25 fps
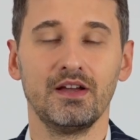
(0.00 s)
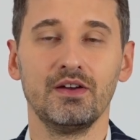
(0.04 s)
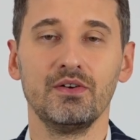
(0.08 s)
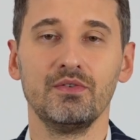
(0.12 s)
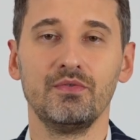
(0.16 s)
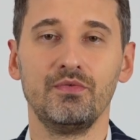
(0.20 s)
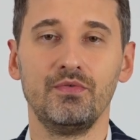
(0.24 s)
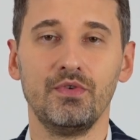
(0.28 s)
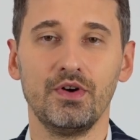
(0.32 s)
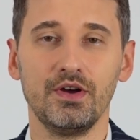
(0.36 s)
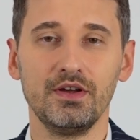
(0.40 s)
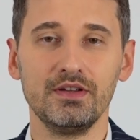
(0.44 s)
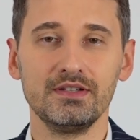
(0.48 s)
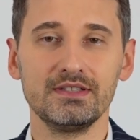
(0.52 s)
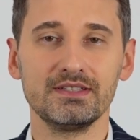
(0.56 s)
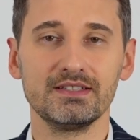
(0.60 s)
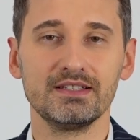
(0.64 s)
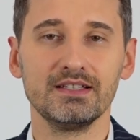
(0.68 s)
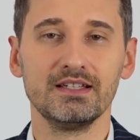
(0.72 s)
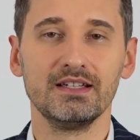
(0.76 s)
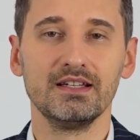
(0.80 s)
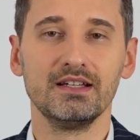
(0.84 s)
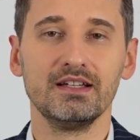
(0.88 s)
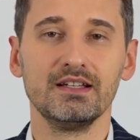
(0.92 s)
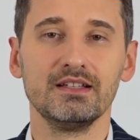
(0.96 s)
First,
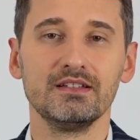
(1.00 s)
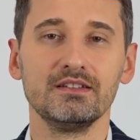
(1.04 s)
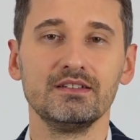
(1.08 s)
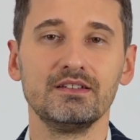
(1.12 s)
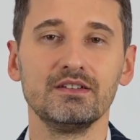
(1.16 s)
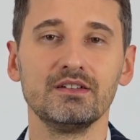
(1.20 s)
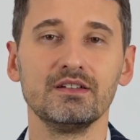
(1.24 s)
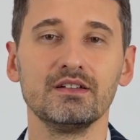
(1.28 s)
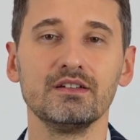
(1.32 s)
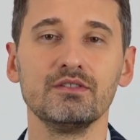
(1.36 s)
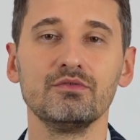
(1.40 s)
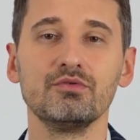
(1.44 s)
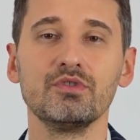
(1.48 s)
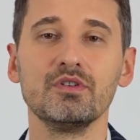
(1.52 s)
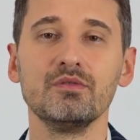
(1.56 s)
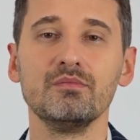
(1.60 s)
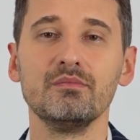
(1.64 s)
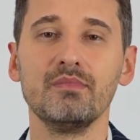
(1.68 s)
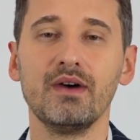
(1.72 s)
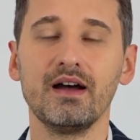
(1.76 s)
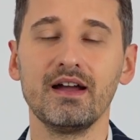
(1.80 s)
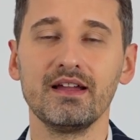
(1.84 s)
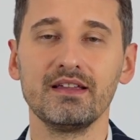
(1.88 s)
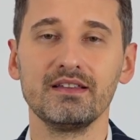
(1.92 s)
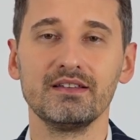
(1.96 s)
the
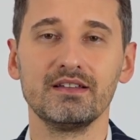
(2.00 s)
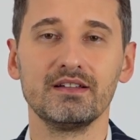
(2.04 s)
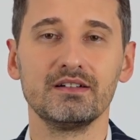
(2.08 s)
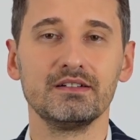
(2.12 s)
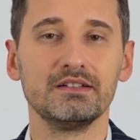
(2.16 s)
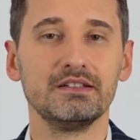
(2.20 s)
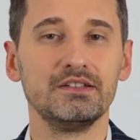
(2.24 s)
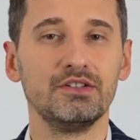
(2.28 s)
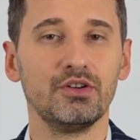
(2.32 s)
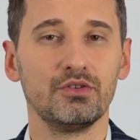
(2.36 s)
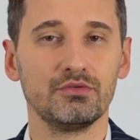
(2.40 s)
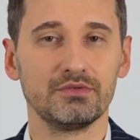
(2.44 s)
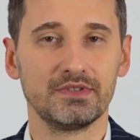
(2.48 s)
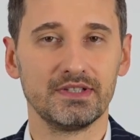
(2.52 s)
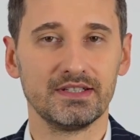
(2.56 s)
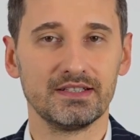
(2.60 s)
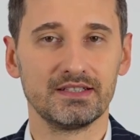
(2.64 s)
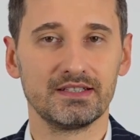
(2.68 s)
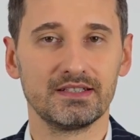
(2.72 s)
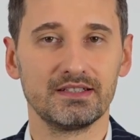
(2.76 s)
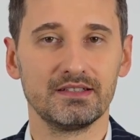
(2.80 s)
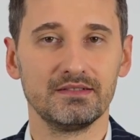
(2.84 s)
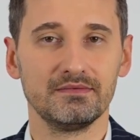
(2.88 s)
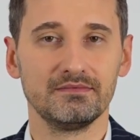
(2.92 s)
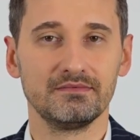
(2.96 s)
reminder
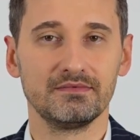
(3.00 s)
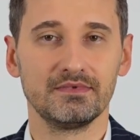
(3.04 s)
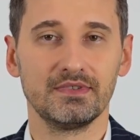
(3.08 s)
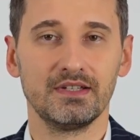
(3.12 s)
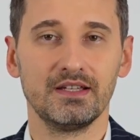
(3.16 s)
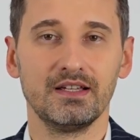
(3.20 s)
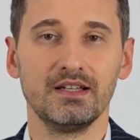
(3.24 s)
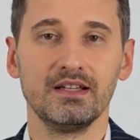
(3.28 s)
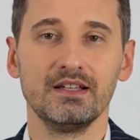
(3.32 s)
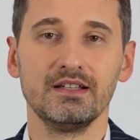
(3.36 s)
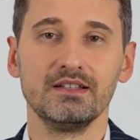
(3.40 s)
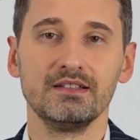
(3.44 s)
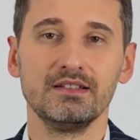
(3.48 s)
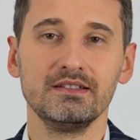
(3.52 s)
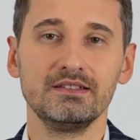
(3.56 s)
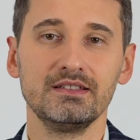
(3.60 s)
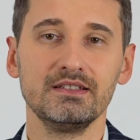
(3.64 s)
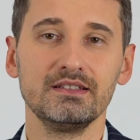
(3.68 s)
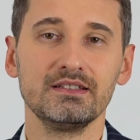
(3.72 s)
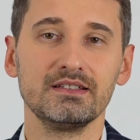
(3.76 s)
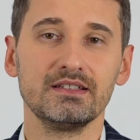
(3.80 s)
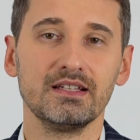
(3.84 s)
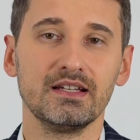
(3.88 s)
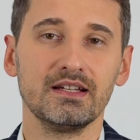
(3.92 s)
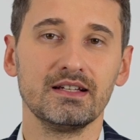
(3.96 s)
notice. This
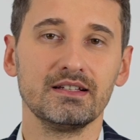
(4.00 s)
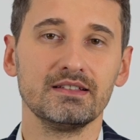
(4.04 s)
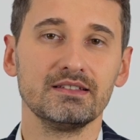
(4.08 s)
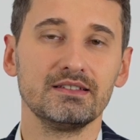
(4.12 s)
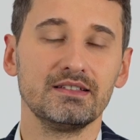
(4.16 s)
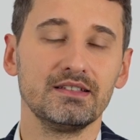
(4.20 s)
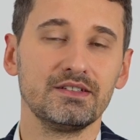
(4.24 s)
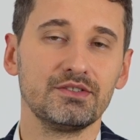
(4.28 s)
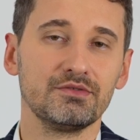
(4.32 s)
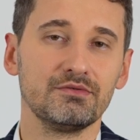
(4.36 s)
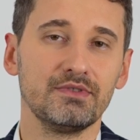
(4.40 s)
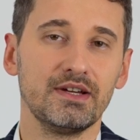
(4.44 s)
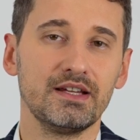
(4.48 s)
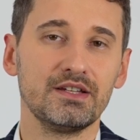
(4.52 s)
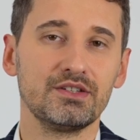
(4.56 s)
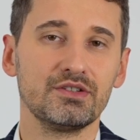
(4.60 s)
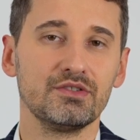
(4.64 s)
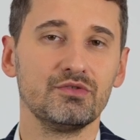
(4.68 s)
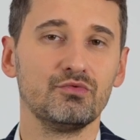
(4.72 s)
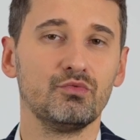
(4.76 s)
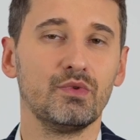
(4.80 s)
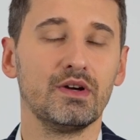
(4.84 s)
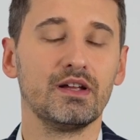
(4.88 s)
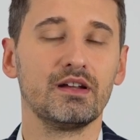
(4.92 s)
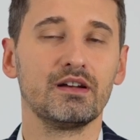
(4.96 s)
is the
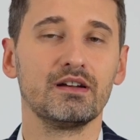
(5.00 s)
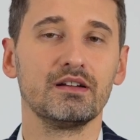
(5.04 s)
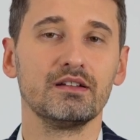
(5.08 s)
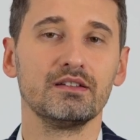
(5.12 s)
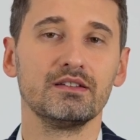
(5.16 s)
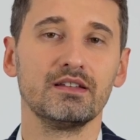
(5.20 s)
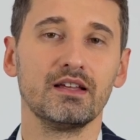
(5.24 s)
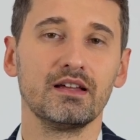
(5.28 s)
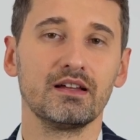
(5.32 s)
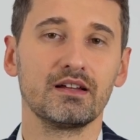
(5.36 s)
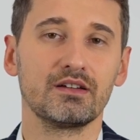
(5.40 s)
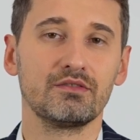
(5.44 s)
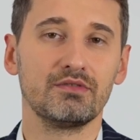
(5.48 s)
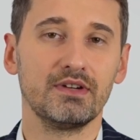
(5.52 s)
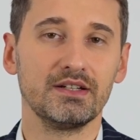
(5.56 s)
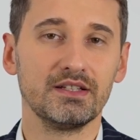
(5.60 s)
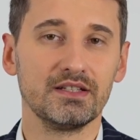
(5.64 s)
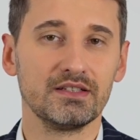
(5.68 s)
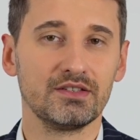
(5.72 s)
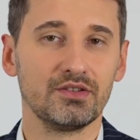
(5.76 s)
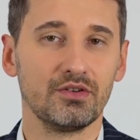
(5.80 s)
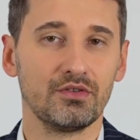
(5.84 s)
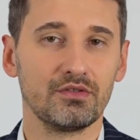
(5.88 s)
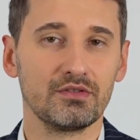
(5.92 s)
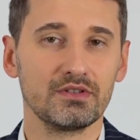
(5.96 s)
situation where the
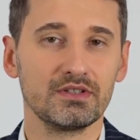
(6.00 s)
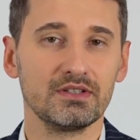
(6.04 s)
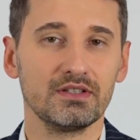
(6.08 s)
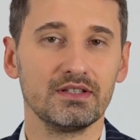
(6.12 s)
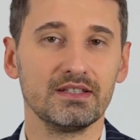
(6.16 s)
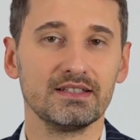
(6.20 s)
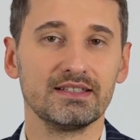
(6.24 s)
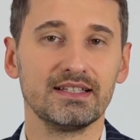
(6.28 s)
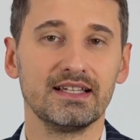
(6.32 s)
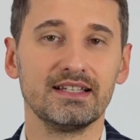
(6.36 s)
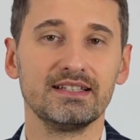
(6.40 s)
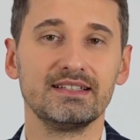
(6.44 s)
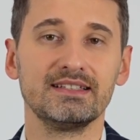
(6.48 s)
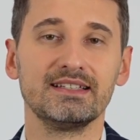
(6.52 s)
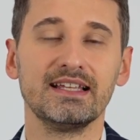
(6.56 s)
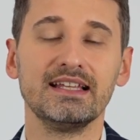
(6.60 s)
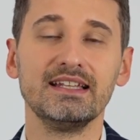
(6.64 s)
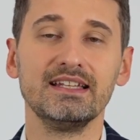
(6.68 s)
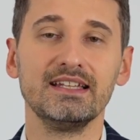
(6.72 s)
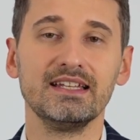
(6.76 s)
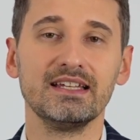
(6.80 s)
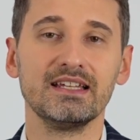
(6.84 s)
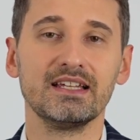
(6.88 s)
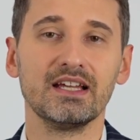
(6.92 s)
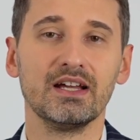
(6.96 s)
creditor is
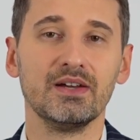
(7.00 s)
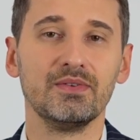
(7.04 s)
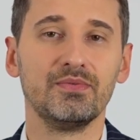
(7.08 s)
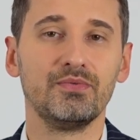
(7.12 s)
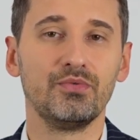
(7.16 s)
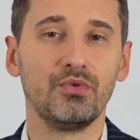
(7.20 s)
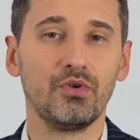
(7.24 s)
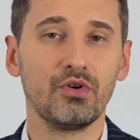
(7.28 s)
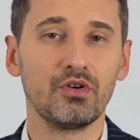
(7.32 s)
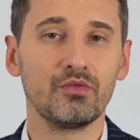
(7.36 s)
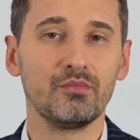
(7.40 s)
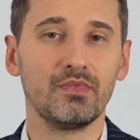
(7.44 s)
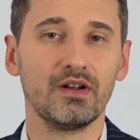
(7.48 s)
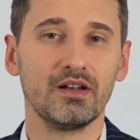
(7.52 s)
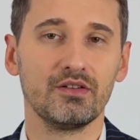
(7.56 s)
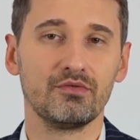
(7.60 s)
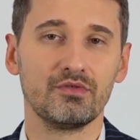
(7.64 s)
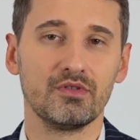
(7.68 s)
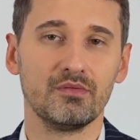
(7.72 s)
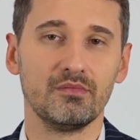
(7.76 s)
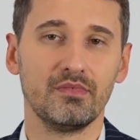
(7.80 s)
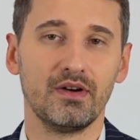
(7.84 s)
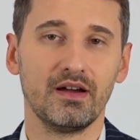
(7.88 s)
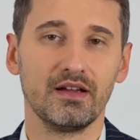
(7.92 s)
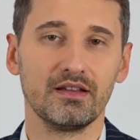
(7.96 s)
sending a formal
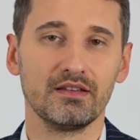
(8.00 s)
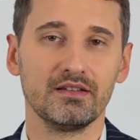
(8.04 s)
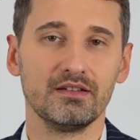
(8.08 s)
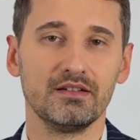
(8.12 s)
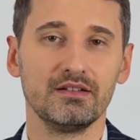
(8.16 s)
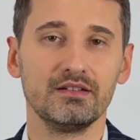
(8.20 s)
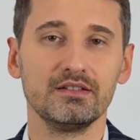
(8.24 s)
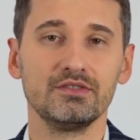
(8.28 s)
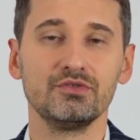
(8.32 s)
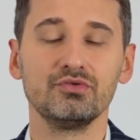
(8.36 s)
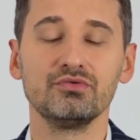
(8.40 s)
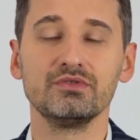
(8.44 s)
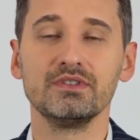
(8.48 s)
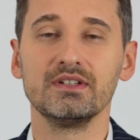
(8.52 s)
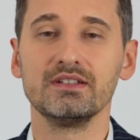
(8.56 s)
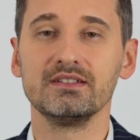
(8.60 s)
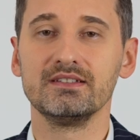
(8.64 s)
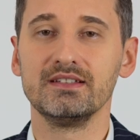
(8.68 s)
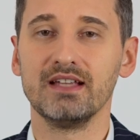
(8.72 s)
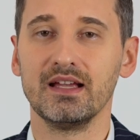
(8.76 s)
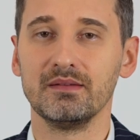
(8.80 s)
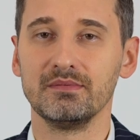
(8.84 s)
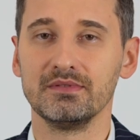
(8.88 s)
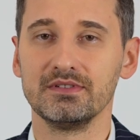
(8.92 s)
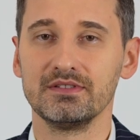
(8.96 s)
reminder to the
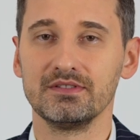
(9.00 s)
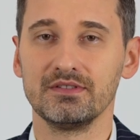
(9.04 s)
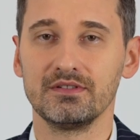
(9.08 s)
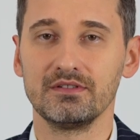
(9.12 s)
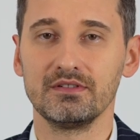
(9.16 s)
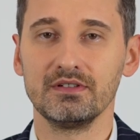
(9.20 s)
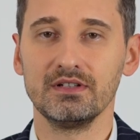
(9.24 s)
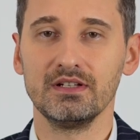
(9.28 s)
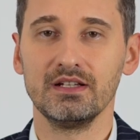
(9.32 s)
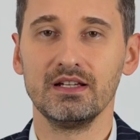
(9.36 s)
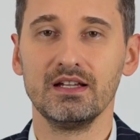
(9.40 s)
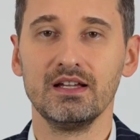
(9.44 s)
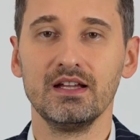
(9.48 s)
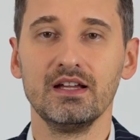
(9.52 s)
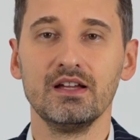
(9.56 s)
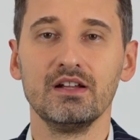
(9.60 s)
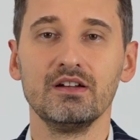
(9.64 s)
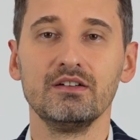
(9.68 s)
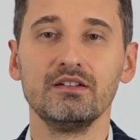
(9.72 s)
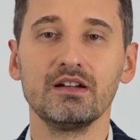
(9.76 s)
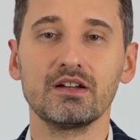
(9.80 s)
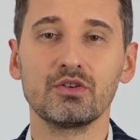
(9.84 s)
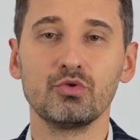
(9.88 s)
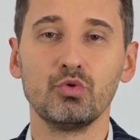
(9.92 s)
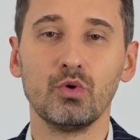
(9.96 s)
debtor
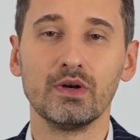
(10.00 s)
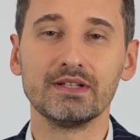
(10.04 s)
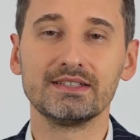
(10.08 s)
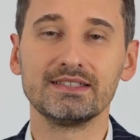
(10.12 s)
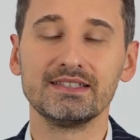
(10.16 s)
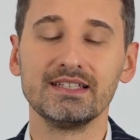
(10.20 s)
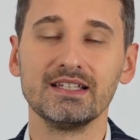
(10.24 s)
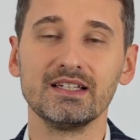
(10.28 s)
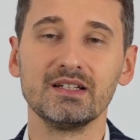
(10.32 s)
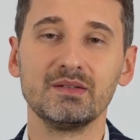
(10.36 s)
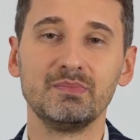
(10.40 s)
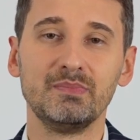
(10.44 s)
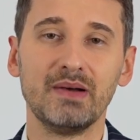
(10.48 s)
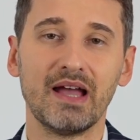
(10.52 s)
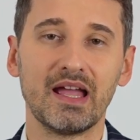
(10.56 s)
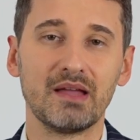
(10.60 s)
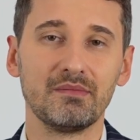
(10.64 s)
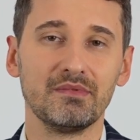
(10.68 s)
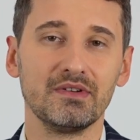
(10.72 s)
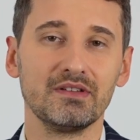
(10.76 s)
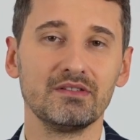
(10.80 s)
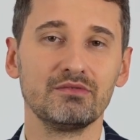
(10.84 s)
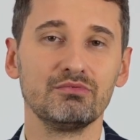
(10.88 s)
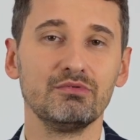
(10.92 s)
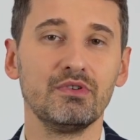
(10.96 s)
requesting
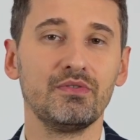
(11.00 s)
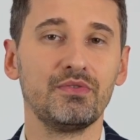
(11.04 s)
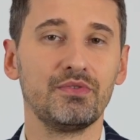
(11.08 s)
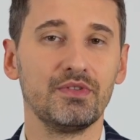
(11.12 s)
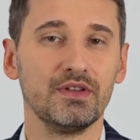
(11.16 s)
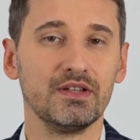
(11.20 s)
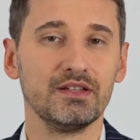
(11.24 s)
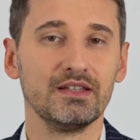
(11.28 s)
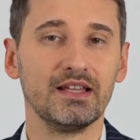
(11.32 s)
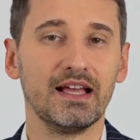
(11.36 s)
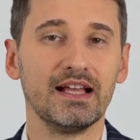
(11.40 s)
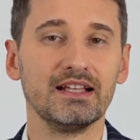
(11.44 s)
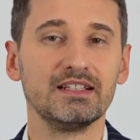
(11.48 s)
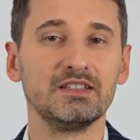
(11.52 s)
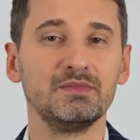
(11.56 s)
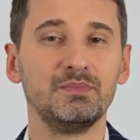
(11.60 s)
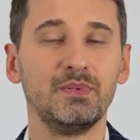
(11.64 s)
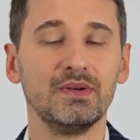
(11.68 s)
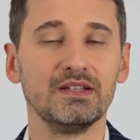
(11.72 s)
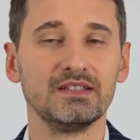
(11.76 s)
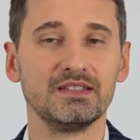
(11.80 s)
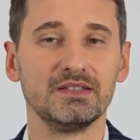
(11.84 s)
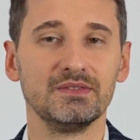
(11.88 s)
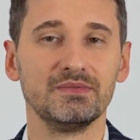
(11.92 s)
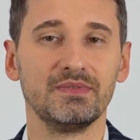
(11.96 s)
payment within a
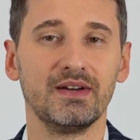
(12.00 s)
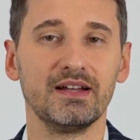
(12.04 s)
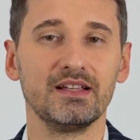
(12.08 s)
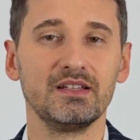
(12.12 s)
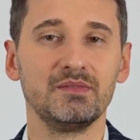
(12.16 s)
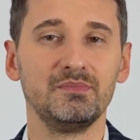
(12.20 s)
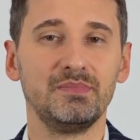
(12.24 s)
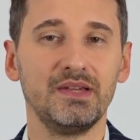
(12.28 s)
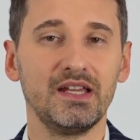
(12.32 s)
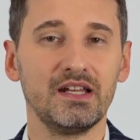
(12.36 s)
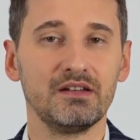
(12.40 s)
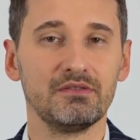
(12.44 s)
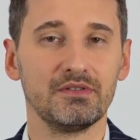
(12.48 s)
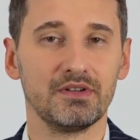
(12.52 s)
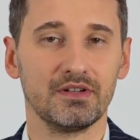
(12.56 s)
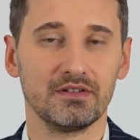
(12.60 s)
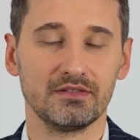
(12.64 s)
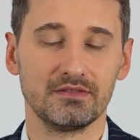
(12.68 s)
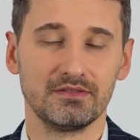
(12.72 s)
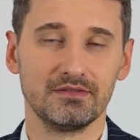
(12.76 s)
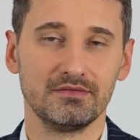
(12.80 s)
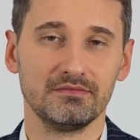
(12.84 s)
specified period.